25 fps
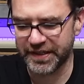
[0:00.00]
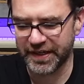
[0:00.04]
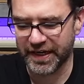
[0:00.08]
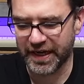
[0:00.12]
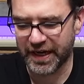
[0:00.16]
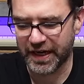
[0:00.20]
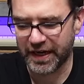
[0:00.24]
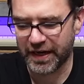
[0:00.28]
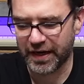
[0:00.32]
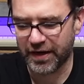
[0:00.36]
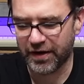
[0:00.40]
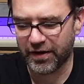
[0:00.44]

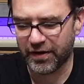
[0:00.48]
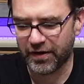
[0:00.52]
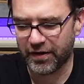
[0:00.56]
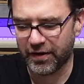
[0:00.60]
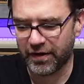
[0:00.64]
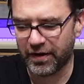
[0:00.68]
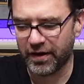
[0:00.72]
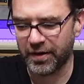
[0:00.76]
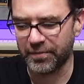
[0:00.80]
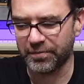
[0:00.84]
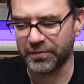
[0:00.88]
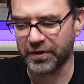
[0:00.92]

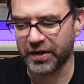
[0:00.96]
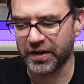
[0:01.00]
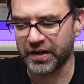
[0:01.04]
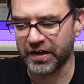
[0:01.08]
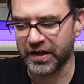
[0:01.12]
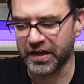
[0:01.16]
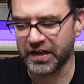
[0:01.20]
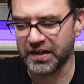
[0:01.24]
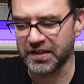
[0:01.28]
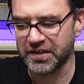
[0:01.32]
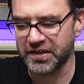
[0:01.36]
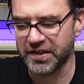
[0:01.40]
I'm going to
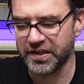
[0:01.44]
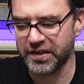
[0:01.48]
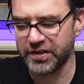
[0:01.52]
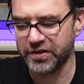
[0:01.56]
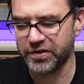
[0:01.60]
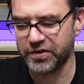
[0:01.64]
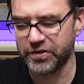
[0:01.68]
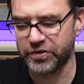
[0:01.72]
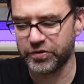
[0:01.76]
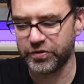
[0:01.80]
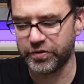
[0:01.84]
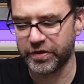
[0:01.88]

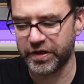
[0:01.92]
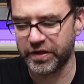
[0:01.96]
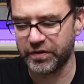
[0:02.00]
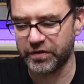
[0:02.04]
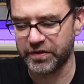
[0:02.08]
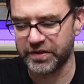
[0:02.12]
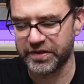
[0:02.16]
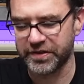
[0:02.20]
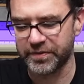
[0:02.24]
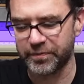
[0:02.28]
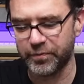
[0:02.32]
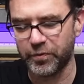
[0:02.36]
continue doing
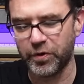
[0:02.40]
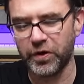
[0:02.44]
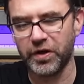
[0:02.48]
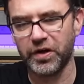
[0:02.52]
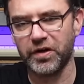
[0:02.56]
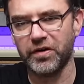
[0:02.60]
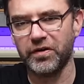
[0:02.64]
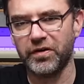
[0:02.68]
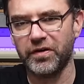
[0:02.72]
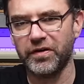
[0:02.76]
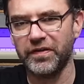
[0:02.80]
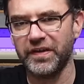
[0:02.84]
some
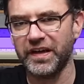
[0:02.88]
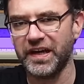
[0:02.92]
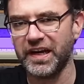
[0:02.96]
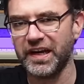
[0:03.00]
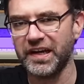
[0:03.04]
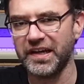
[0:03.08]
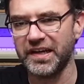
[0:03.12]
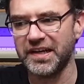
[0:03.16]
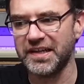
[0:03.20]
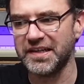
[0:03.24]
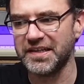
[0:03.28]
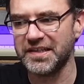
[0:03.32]
work on the
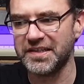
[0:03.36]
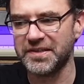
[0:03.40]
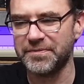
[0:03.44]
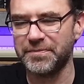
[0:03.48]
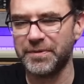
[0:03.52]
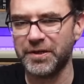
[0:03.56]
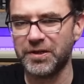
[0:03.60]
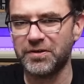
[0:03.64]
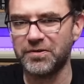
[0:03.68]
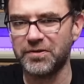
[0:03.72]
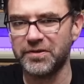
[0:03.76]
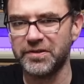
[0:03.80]
NES
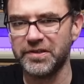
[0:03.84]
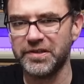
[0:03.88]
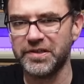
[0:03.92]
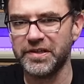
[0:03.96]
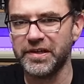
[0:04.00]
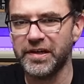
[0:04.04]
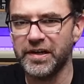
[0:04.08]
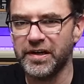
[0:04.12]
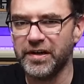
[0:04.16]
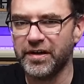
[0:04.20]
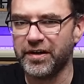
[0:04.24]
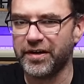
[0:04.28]
because
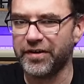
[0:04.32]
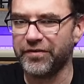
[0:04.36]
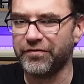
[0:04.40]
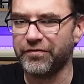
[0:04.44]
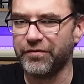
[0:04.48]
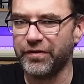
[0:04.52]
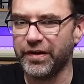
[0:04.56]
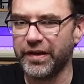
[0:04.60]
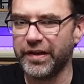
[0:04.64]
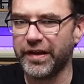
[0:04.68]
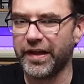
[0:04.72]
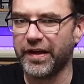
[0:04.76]
I'd
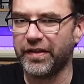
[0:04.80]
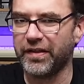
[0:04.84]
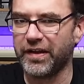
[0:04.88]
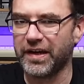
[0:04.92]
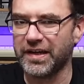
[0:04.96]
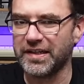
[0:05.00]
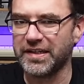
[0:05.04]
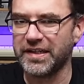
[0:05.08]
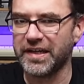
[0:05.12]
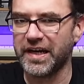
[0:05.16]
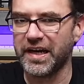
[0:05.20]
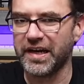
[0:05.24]
really
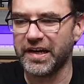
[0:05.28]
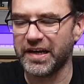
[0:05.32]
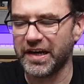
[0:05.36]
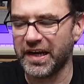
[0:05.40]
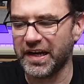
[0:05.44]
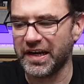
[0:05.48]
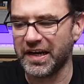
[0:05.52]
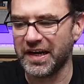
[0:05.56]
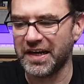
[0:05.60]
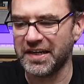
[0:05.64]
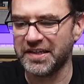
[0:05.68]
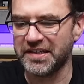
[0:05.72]
like to get
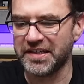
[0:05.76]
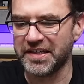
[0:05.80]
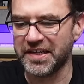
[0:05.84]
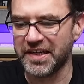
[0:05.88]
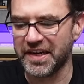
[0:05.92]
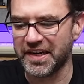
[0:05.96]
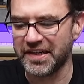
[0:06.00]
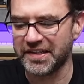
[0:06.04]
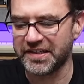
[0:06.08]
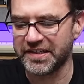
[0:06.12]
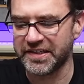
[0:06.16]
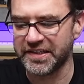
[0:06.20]
an
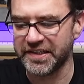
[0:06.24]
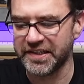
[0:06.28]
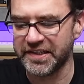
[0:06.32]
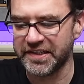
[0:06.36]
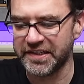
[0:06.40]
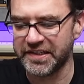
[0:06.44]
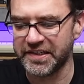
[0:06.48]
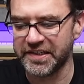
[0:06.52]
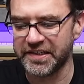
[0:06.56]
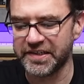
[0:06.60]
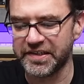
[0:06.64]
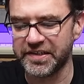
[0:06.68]
NTSC
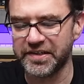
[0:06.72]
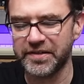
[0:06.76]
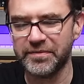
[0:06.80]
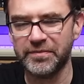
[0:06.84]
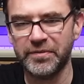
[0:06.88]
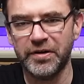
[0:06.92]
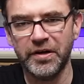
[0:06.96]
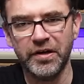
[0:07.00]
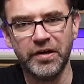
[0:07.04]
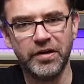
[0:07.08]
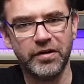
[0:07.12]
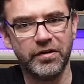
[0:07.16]
system,